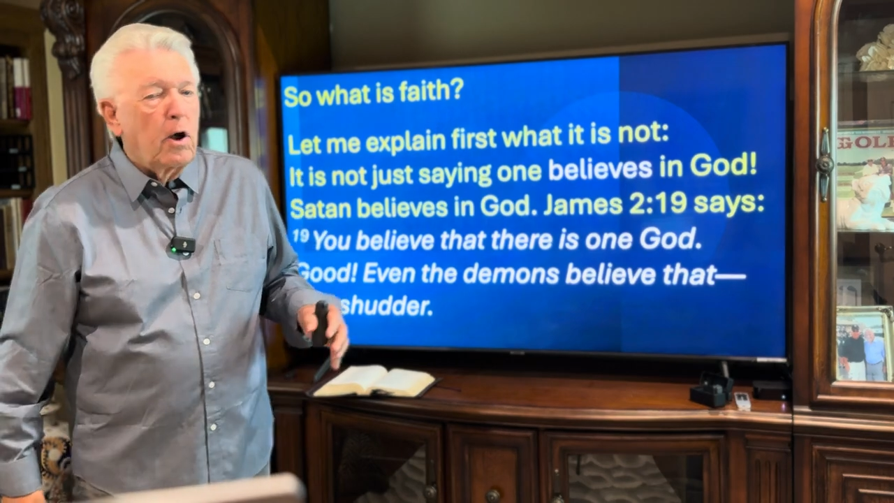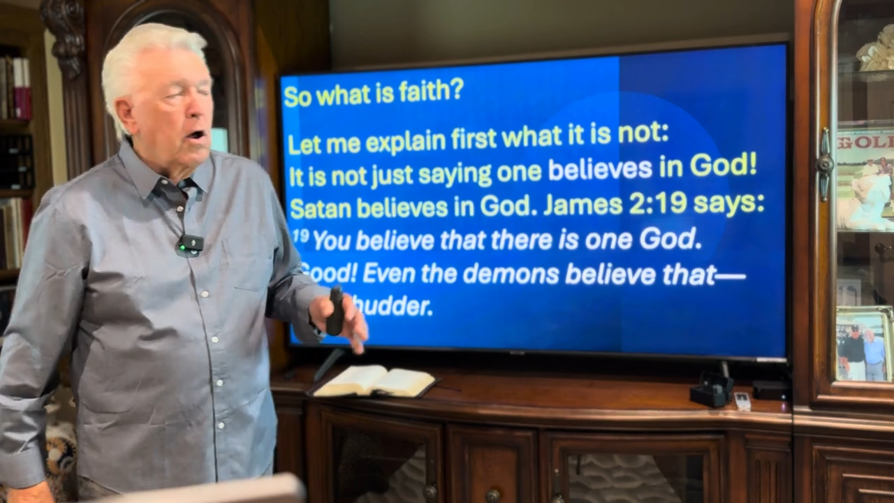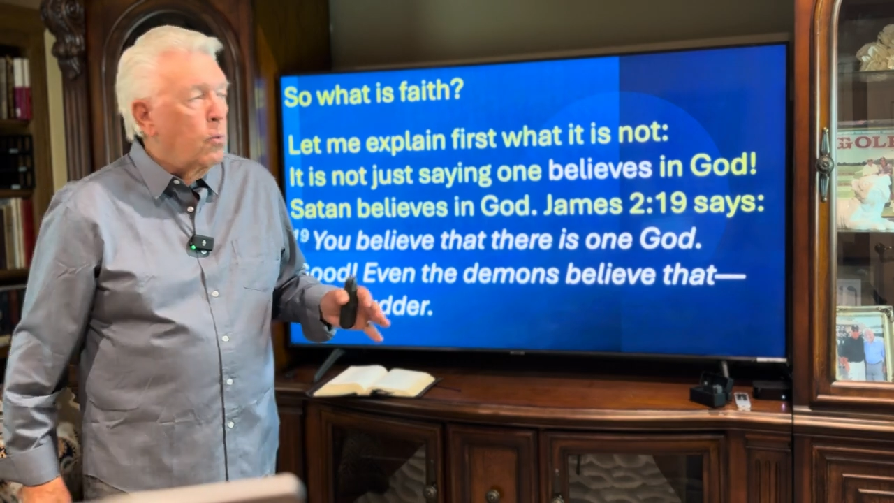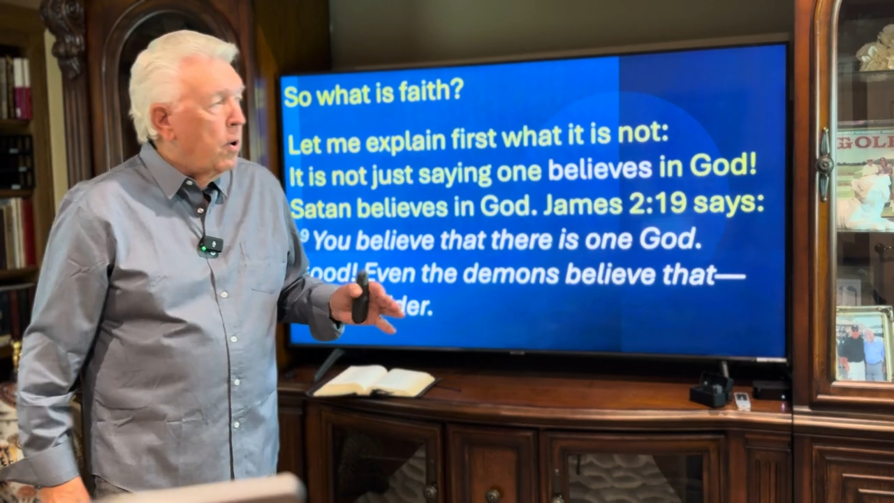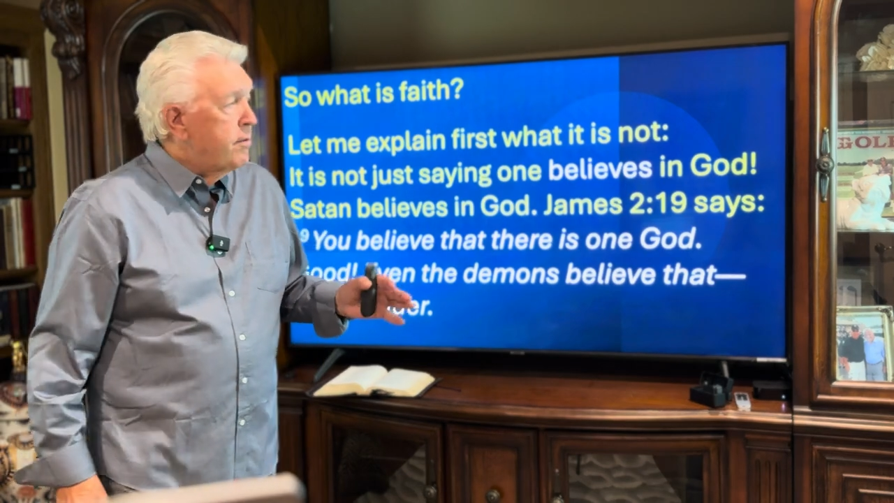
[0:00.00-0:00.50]

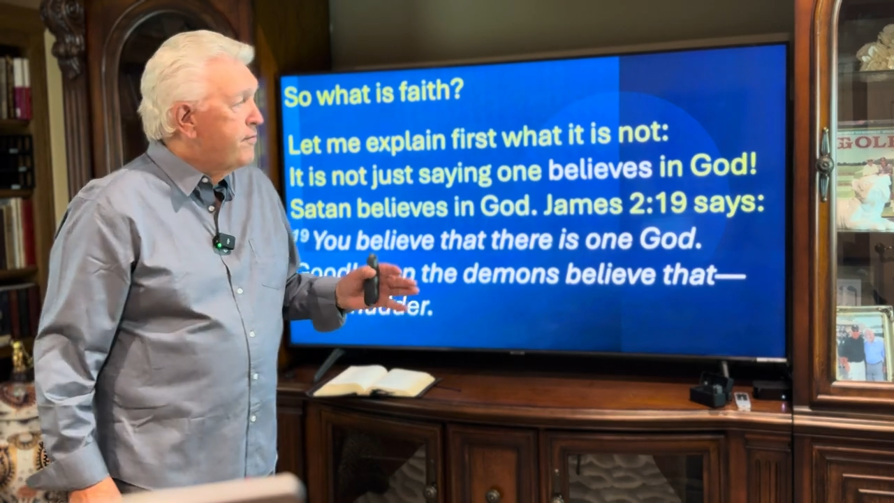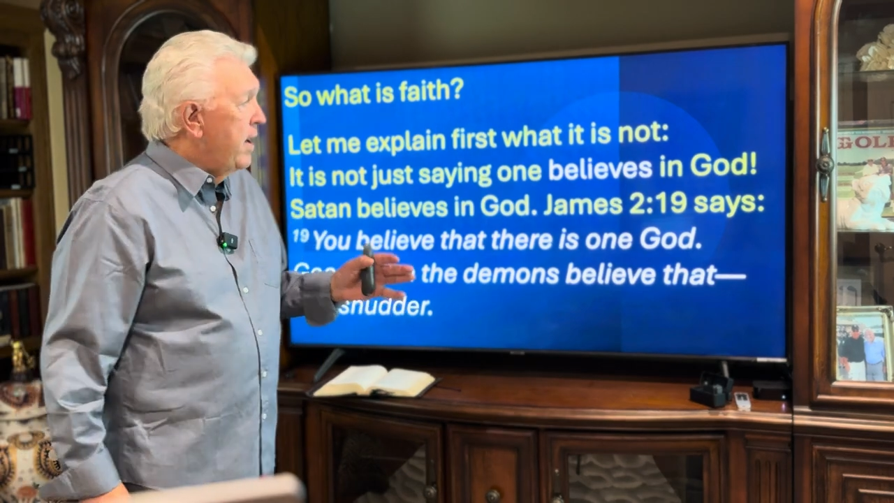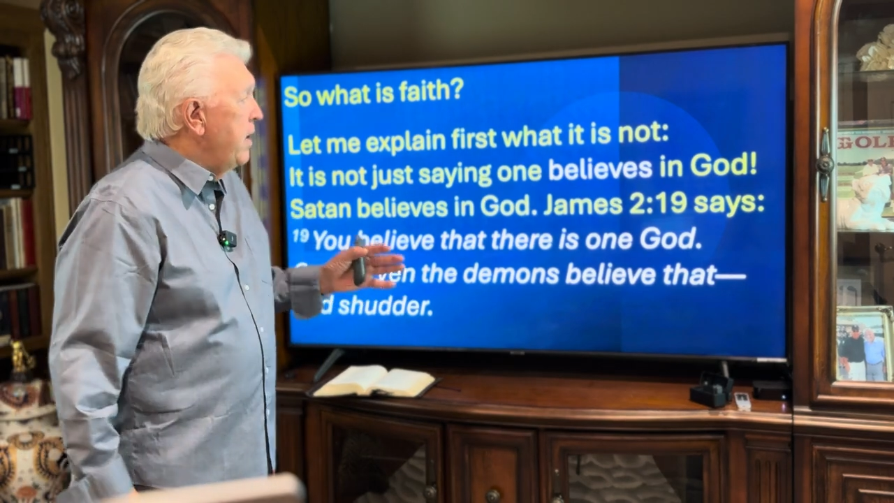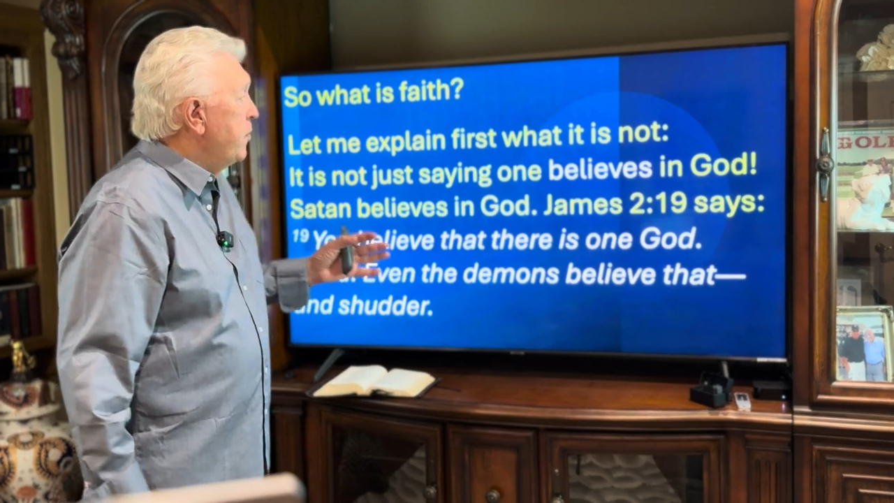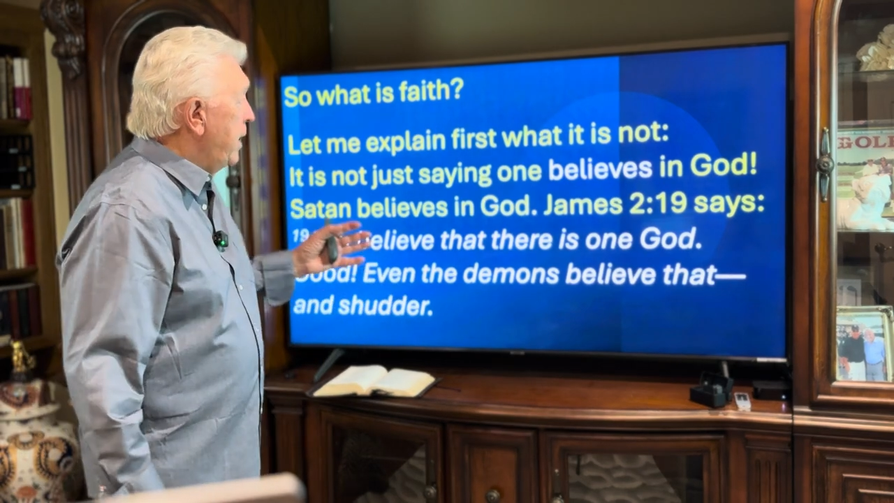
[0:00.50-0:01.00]
all what
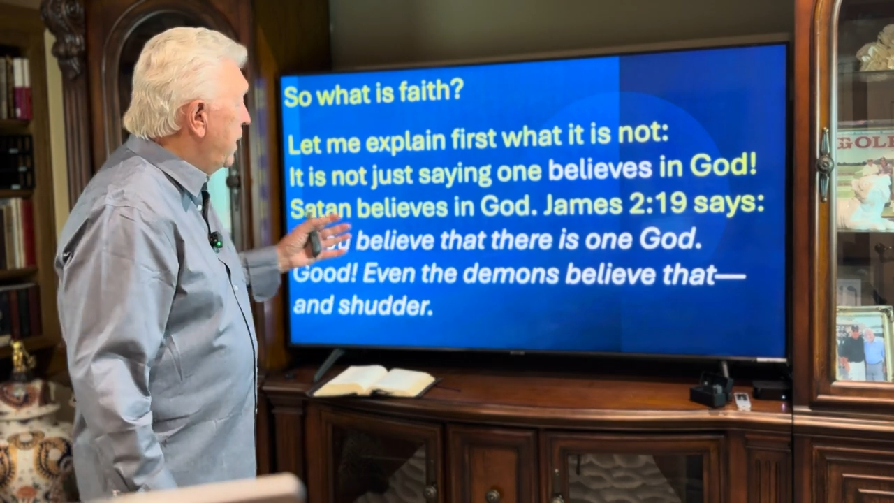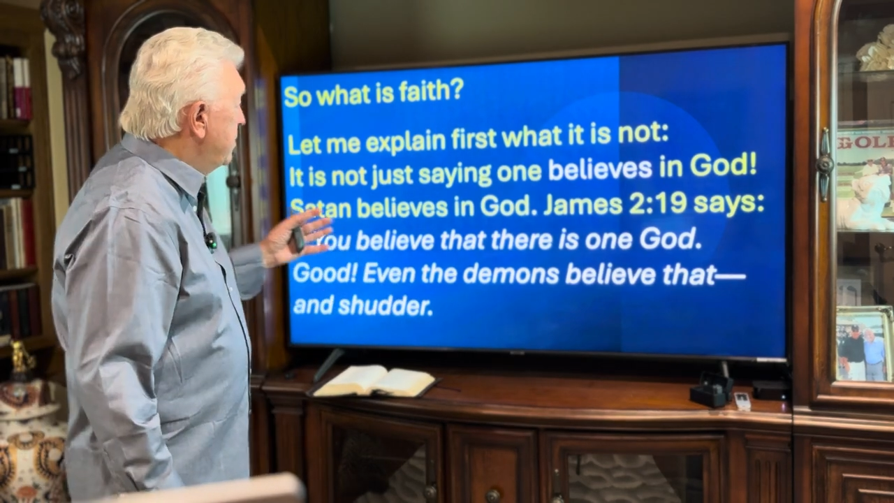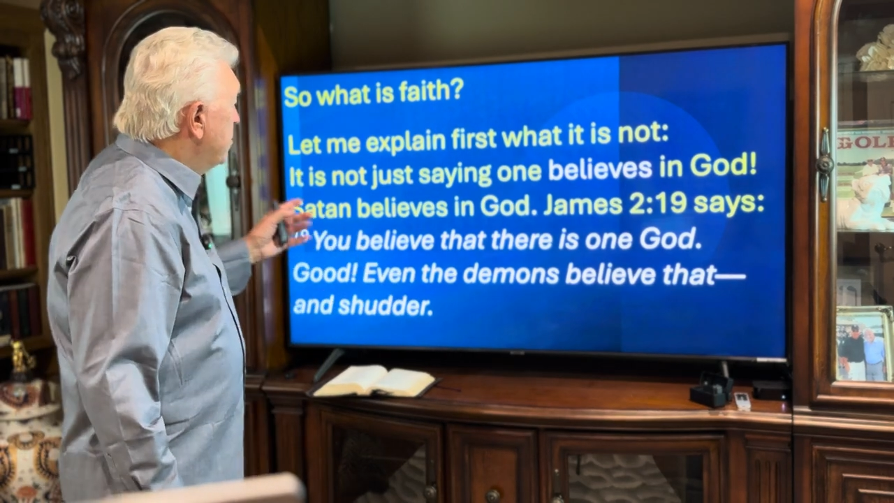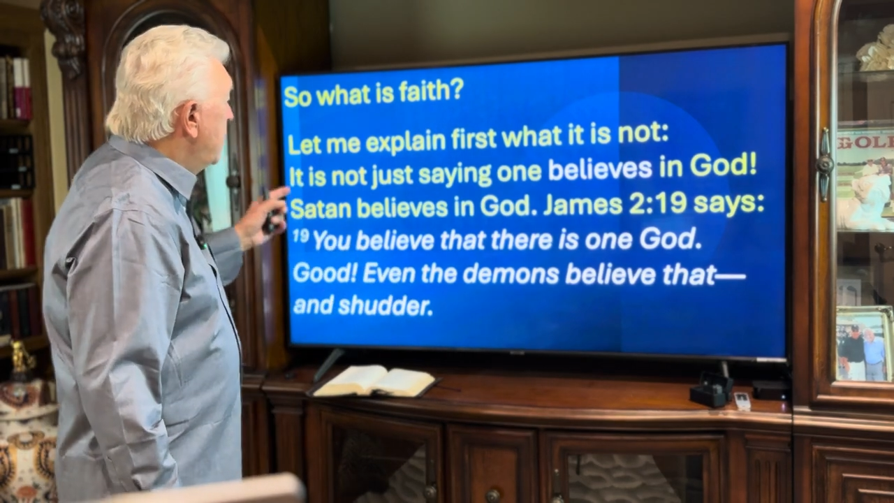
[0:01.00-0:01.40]
faith is